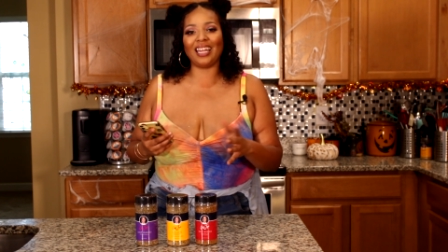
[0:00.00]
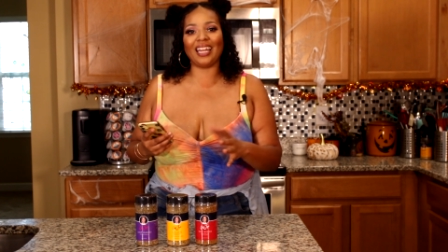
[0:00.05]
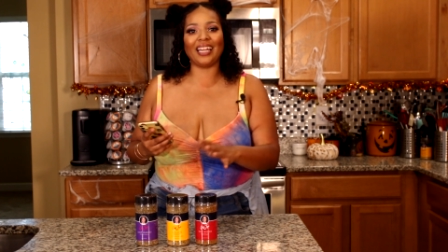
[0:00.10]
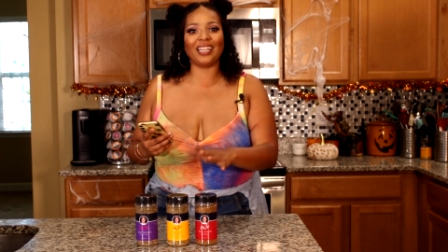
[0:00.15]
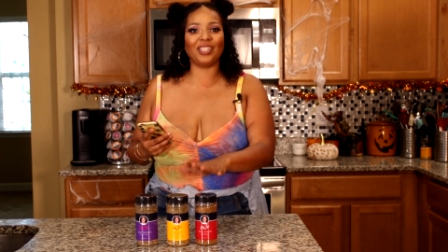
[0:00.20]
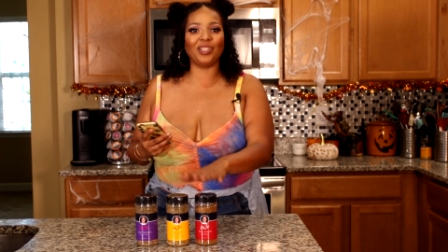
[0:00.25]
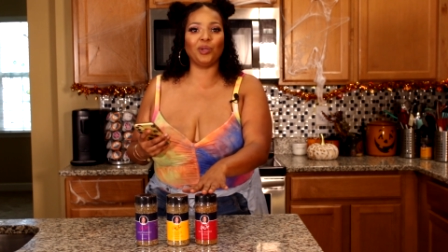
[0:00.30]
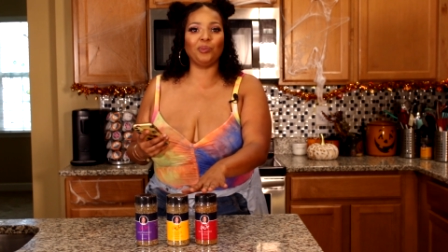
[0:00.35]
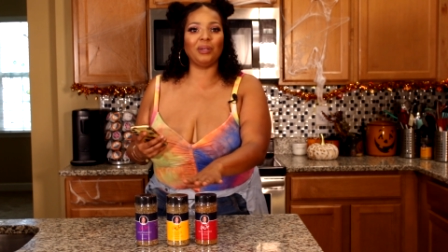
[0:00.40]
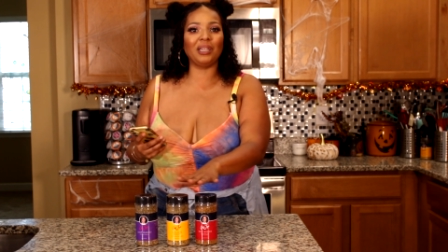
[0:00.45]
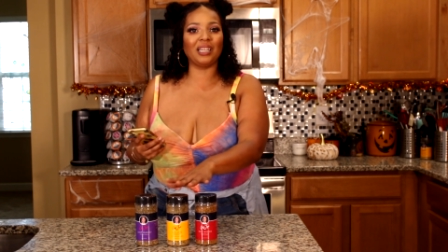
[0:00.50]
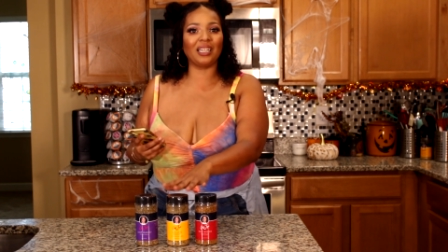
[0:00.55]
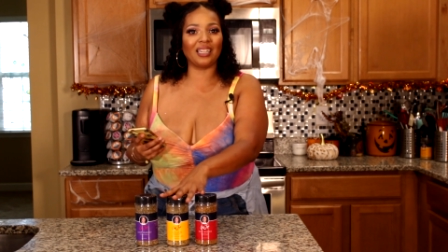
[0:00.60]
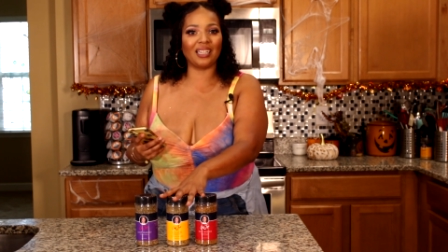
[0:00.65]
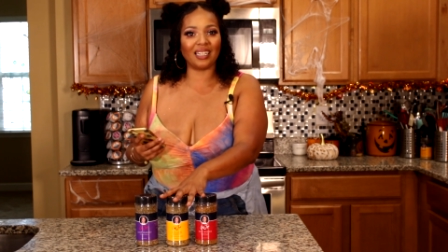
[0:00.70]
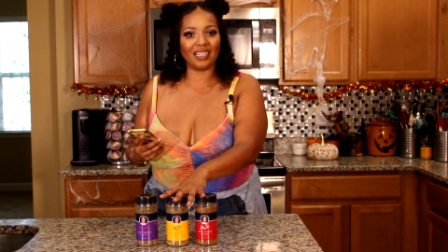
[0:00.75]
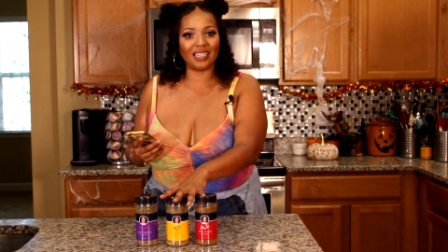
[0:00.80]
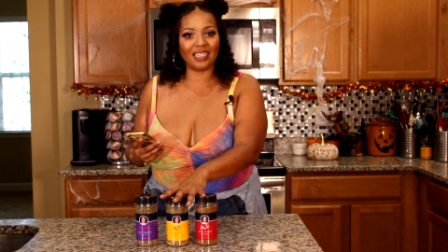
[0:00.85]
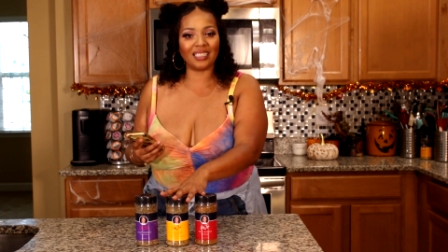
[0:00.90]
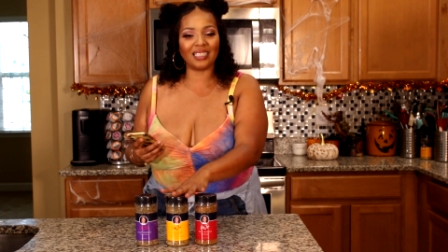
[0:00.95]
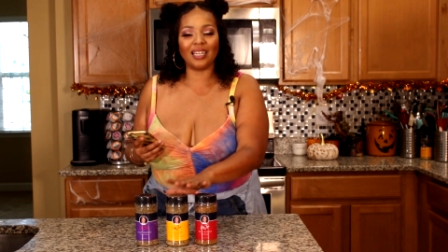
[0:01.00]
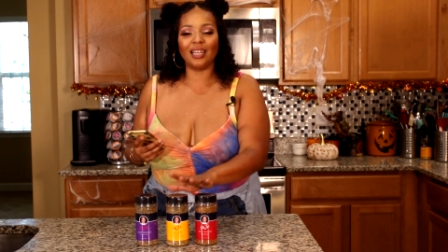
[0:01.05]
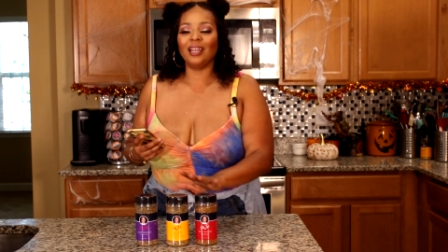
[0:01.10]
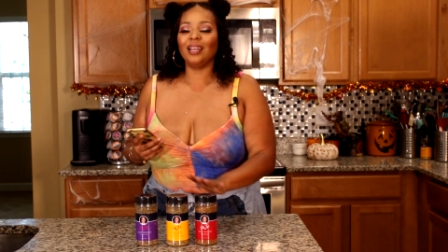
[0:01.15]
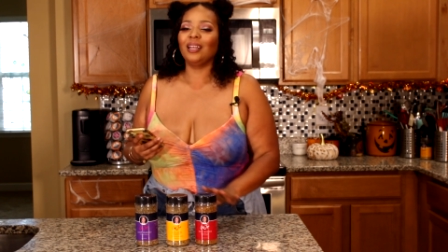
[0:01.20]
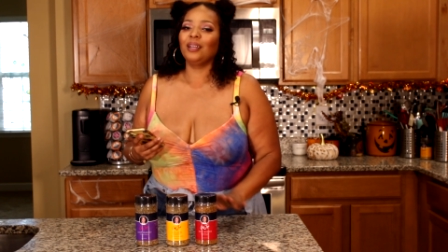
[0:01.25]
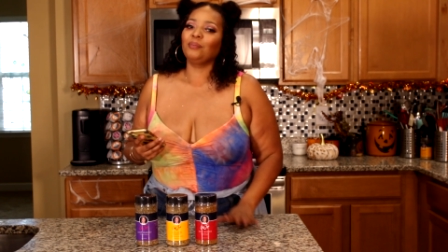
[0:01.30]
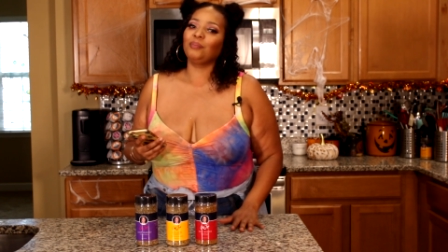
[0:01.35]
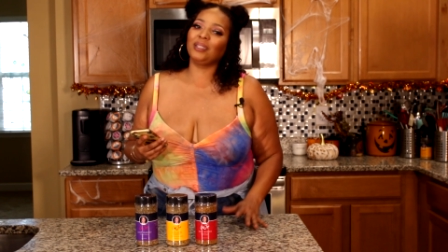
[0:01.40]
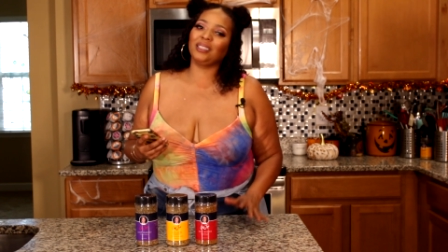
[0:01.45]
I like you because,
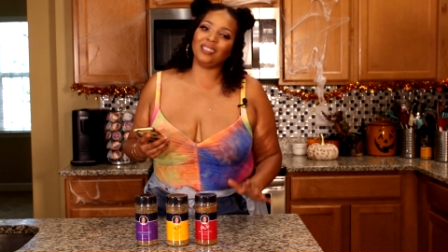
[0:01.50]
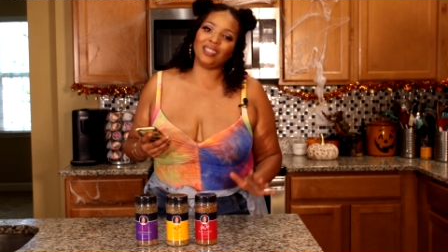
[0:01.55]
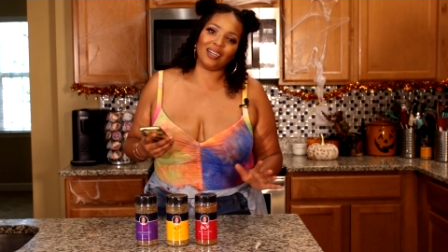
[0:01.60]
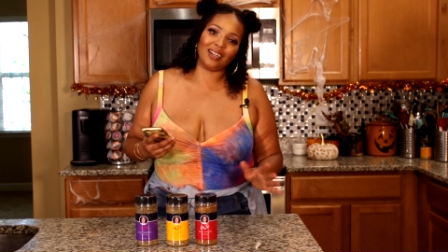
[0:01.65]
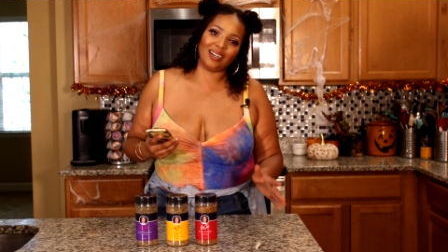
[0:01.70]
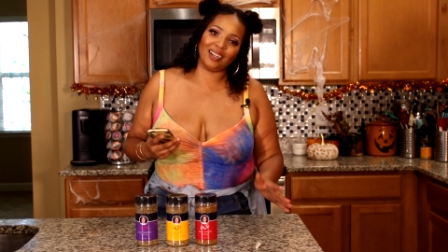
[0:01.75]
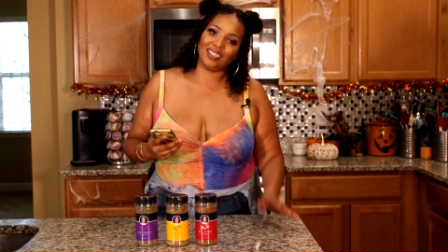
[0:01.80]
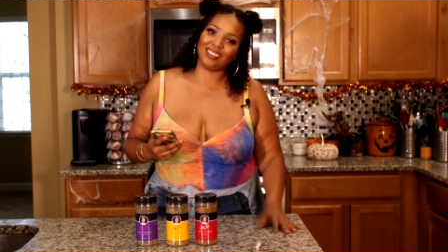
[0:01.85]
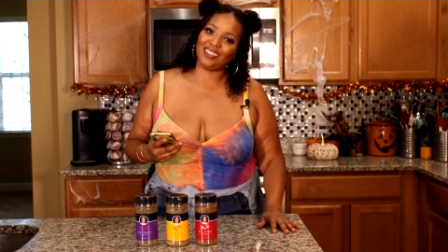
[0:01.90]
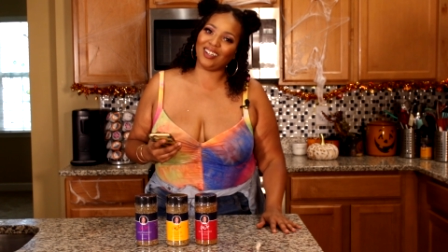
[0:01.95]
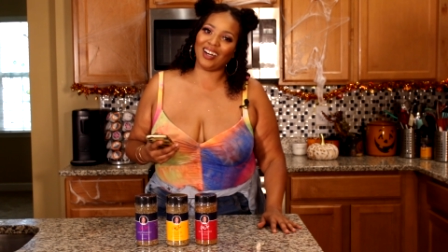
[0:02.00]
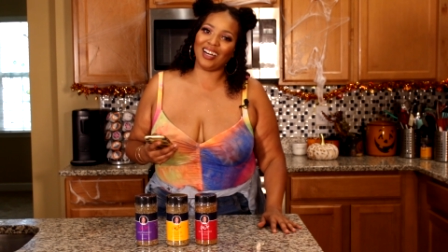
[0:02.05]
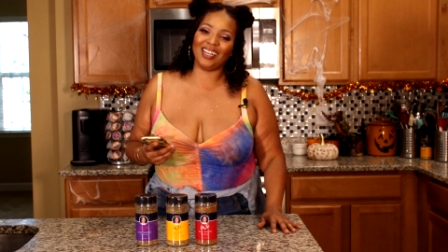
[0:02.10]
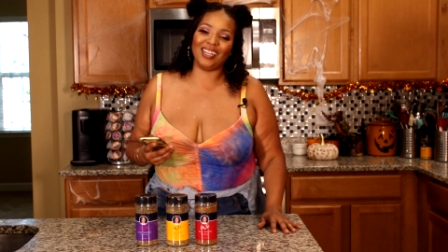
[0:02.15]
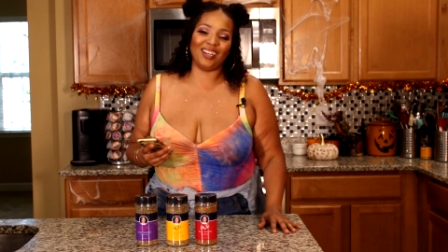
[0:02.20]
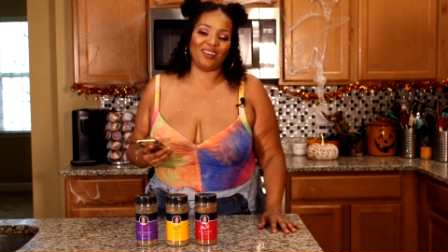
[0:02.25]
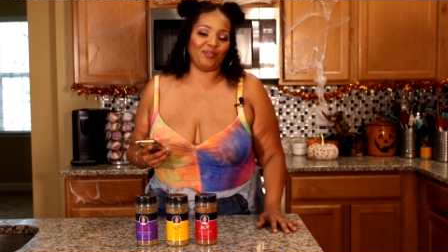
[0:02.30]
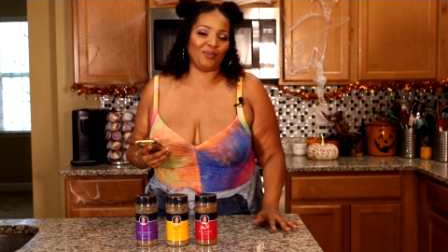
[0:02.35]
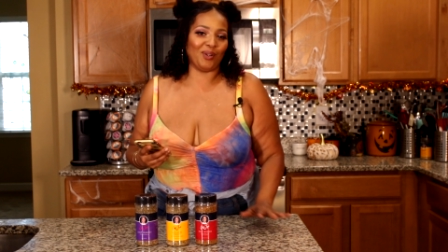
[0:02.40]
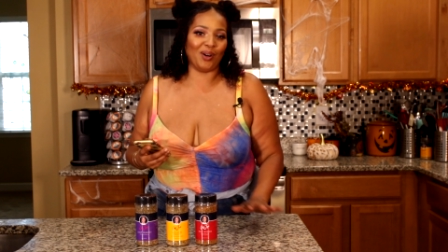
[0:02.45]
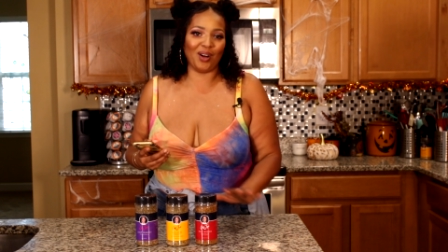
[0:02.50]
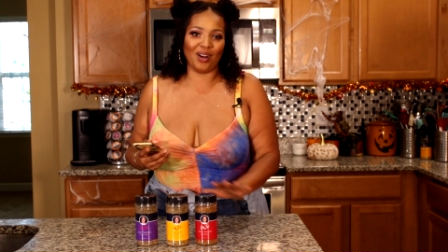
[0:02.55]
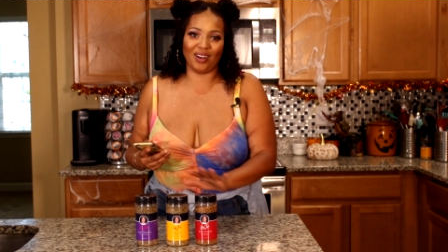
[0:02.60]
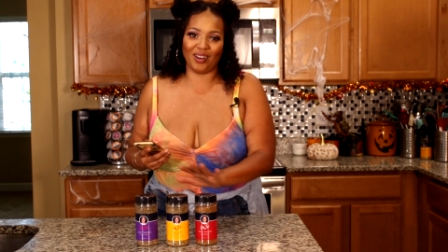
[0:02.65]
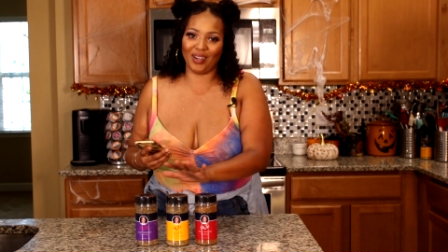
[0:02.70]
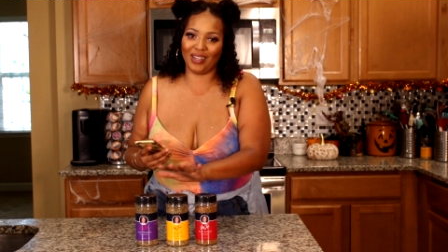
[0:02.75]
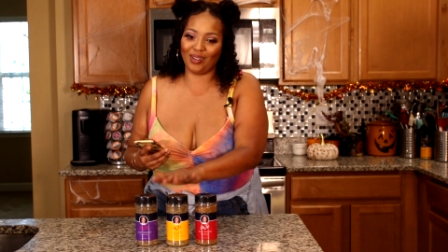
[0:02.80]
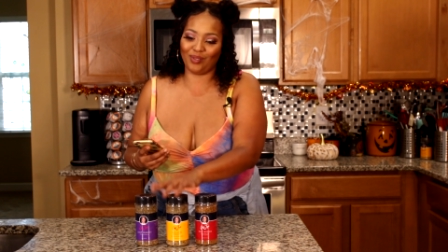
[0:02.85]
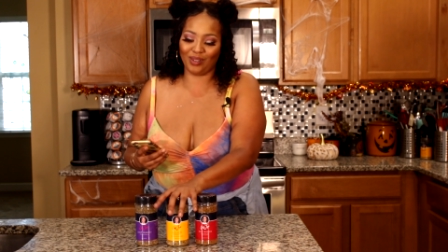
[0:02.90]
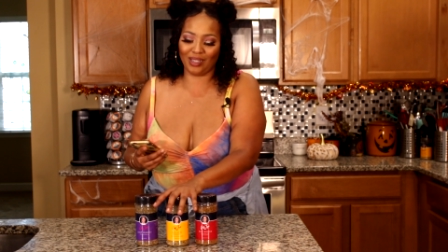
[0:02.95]
but you know, no, I love them
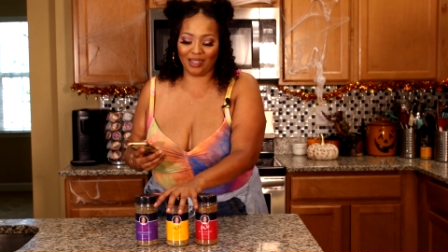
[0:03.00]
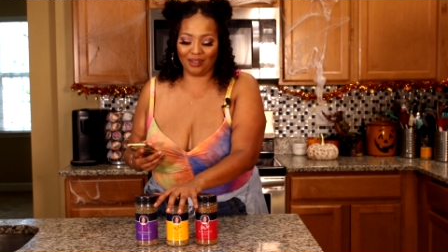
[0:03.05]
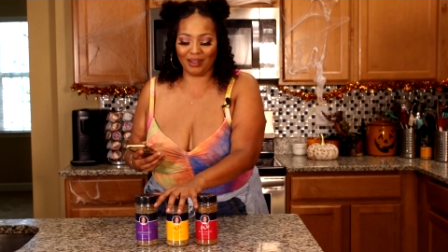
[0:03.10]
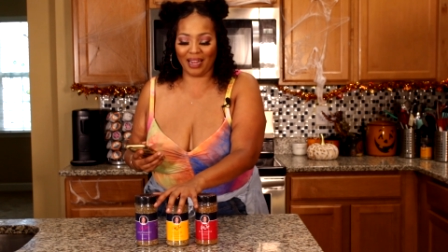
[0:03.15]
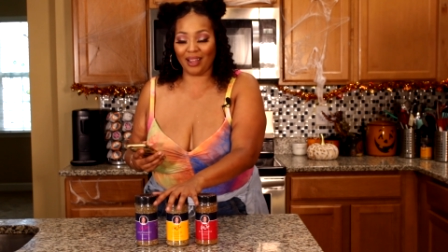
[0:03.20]
all equally.